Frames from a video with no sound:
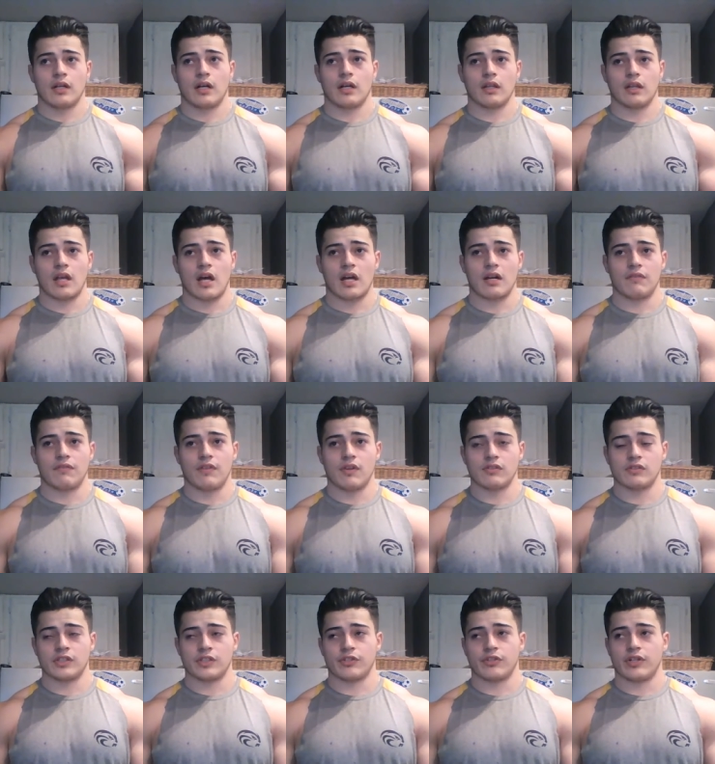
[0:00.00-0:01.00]
a lot of
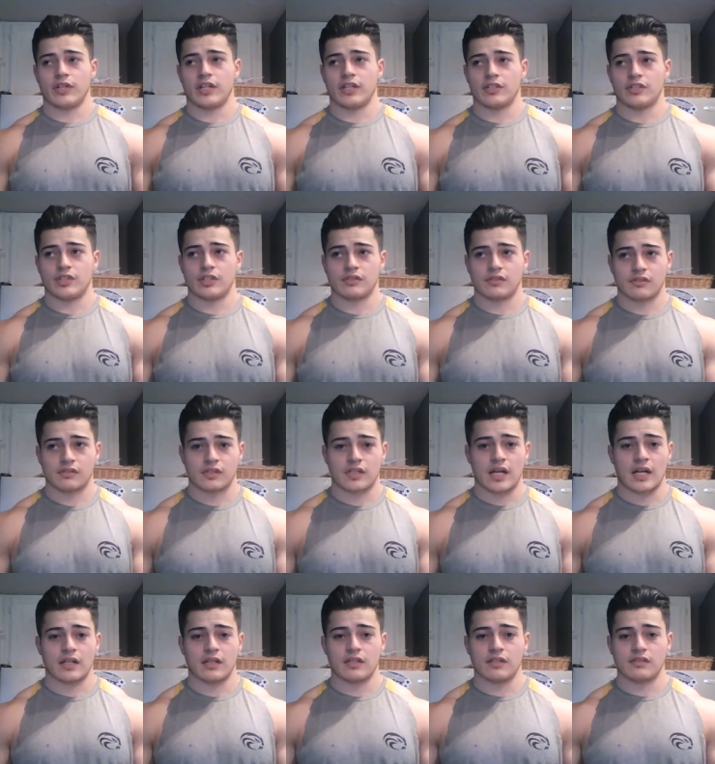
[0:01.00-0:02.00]
those ingredients just
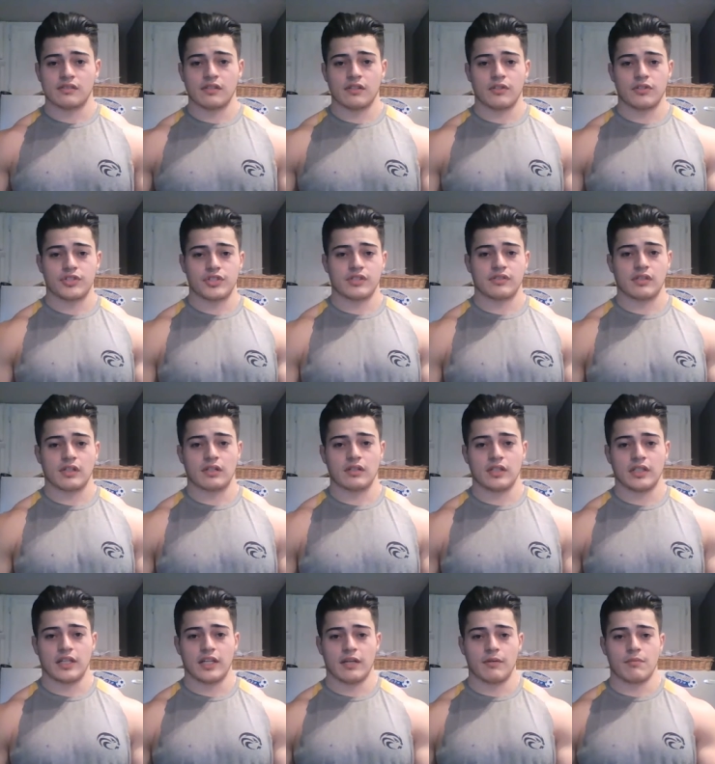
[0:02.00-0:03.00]
kind of
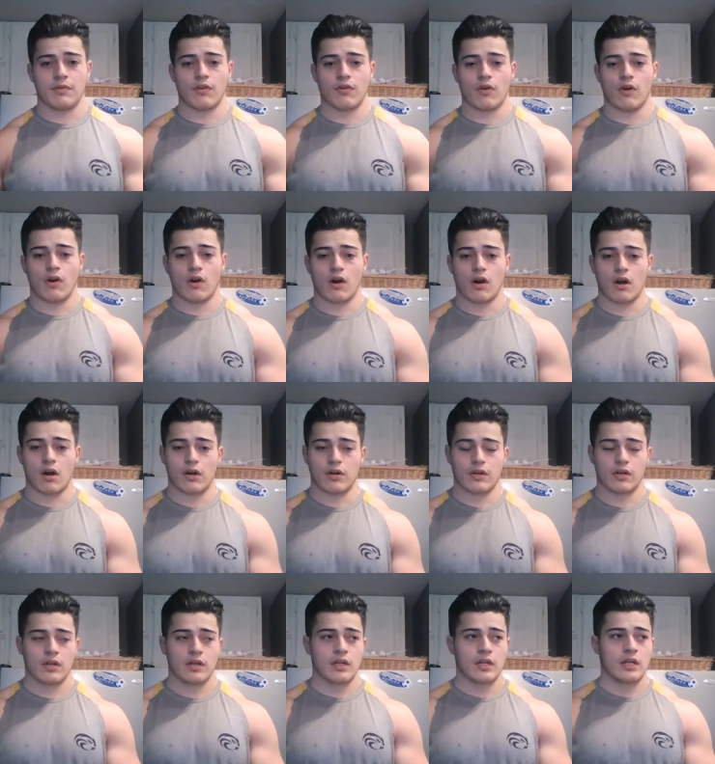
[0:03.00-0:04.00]
synergistically hit me real
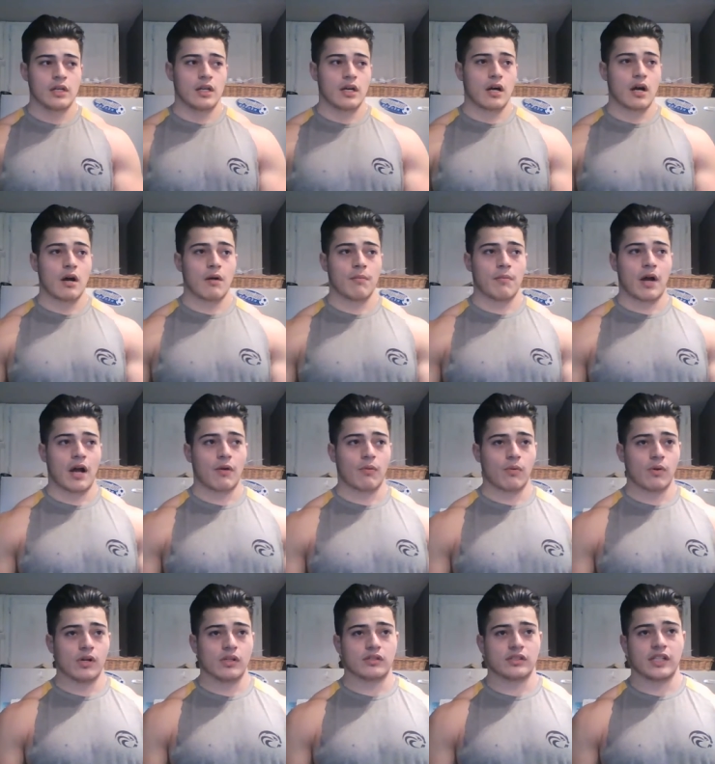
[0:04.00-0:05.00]
hard. I
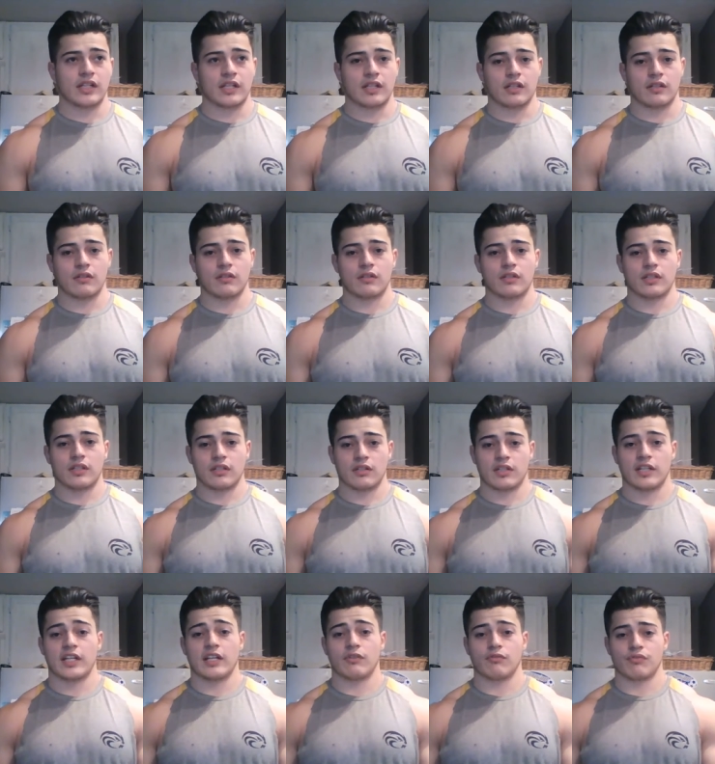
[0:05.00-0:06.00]
was getting
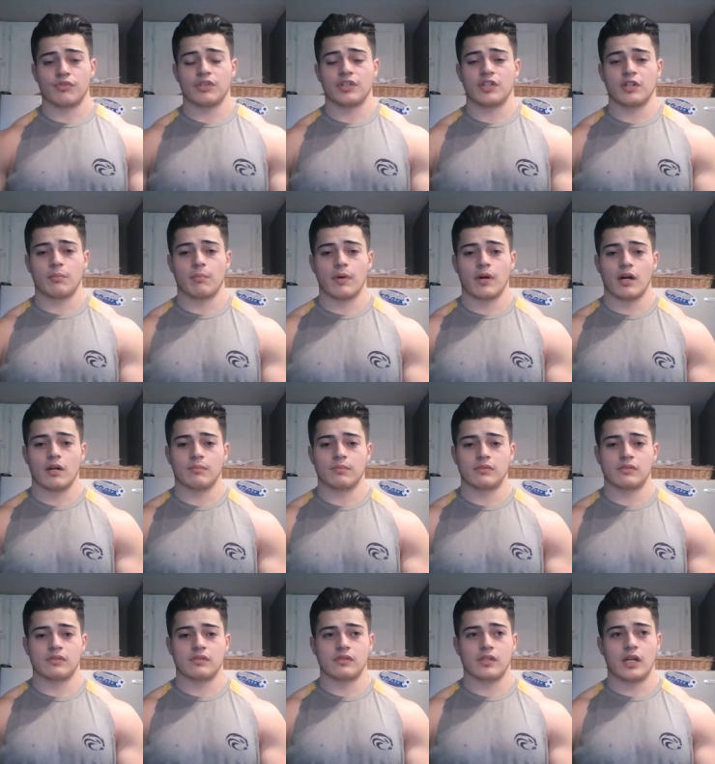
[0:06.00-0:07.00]
really good
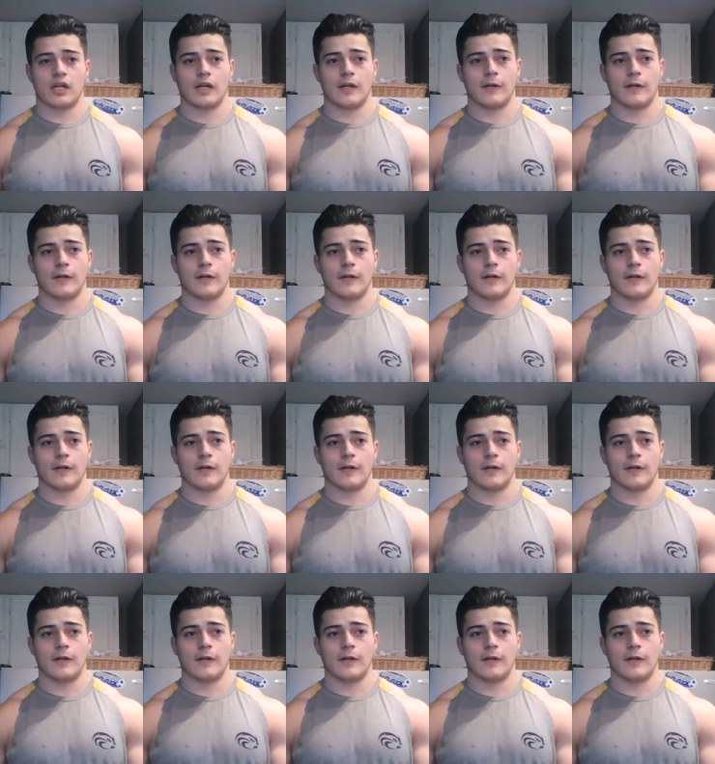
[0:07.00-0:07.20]
pumps.